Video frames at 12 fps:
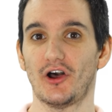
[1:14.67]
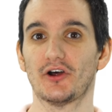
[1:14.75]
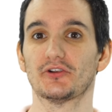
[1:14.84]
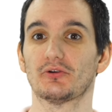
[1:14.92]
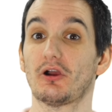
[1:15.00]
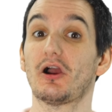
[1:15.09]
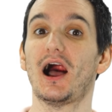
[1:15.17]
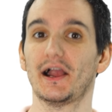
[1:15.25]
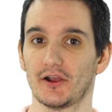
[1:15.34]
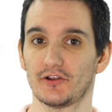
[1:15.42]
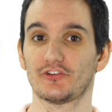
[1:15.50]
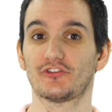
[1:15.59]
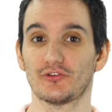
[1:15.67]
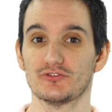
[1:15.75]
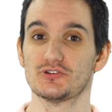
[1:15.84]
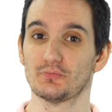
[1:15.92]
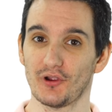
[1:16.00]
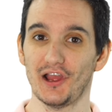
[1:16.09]
under our HighGuard
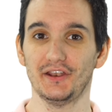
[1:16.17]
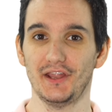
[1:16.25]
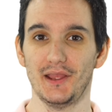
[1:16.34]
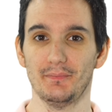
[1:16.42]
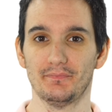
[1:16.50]
Exclusion brand name.